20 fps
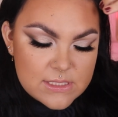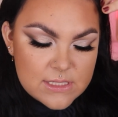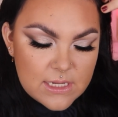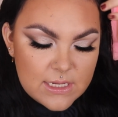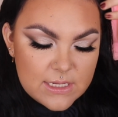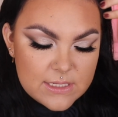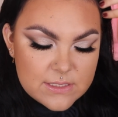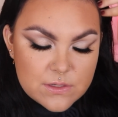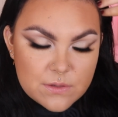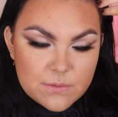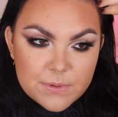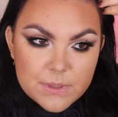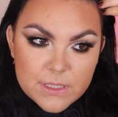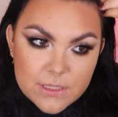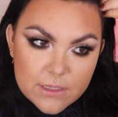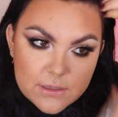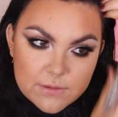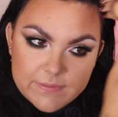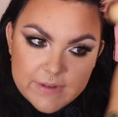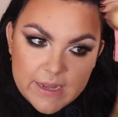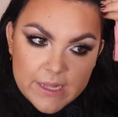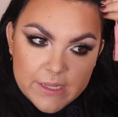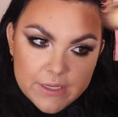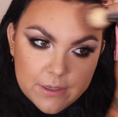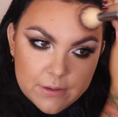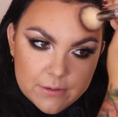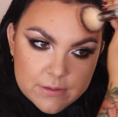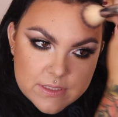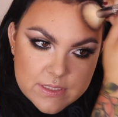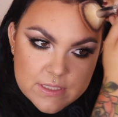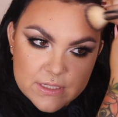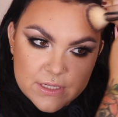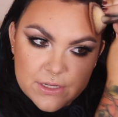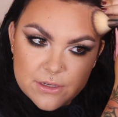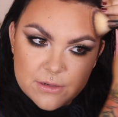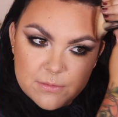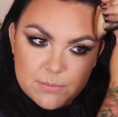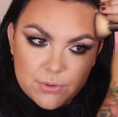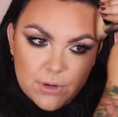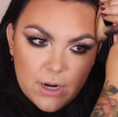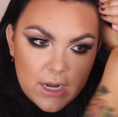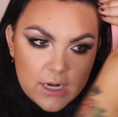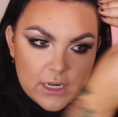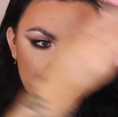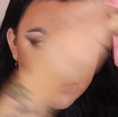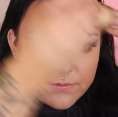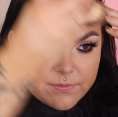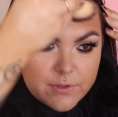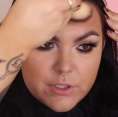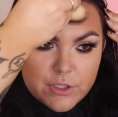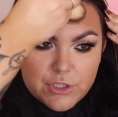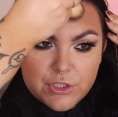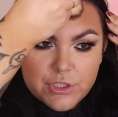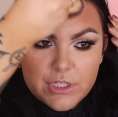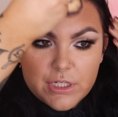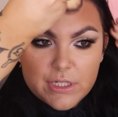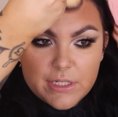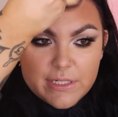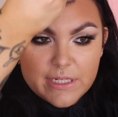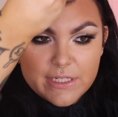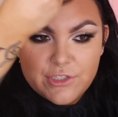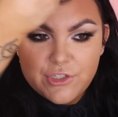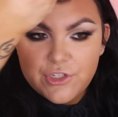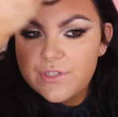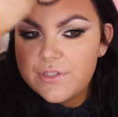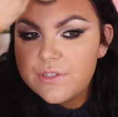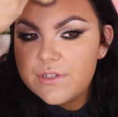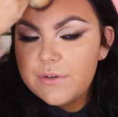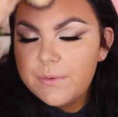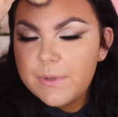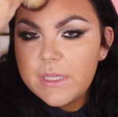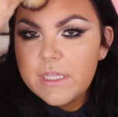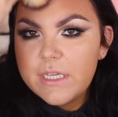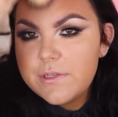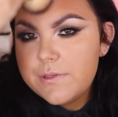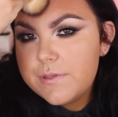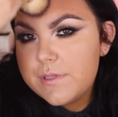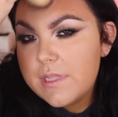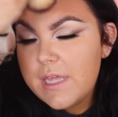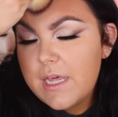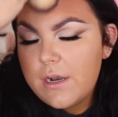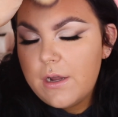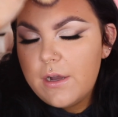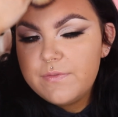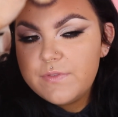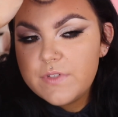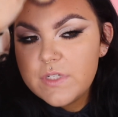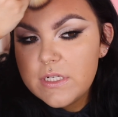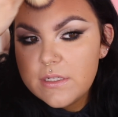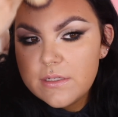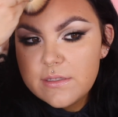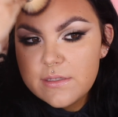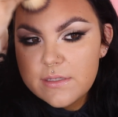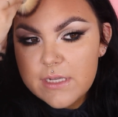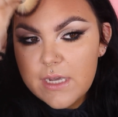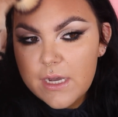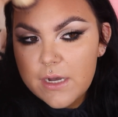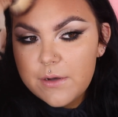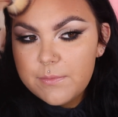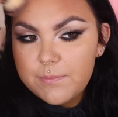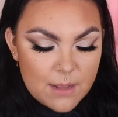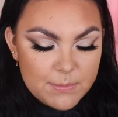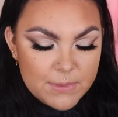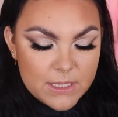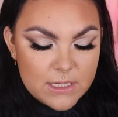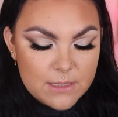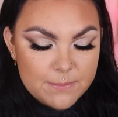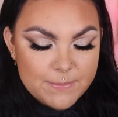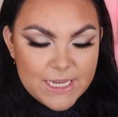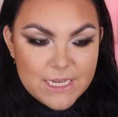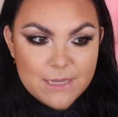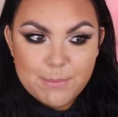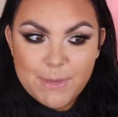it is a really good value, it's a good product for sure, and I just don't really use it that often, so I'm gonna make